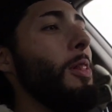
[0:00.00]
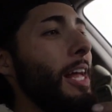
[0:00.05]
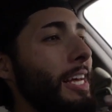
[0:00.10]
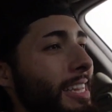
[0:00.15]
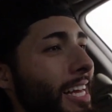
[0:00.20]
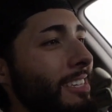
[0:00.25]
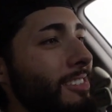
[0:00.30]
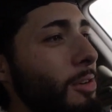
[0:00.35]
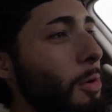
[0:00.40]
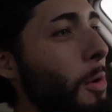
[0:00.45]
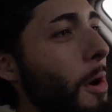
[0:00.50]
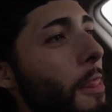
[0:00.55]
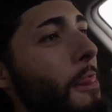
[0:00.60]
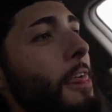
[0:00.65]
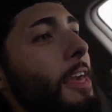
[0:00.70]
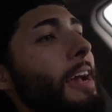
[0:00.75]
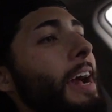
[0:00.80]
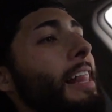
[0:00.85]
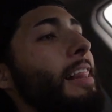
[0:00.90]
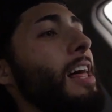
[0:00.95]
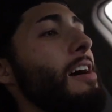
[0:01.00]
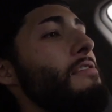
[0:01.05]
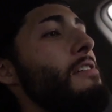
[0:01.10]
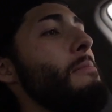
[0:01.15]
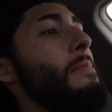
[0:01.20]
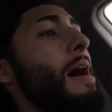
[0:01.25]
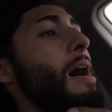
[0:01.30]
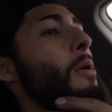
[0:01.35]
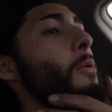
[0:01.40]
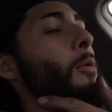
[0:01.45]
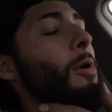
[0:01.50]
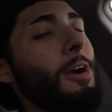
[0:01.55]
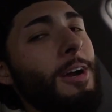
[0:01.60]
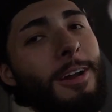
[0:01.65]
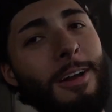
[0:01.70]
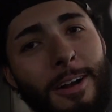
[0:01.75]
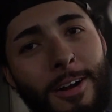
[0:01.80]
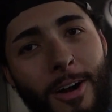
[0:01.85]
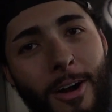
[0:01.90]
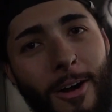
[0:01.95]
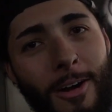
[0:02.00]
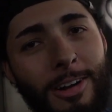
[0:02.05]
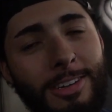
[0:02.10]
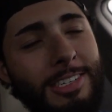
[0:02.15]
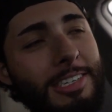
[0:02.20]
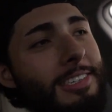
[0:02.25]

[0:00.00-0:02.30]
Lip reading: Like, that's the one thing I love about working on cars,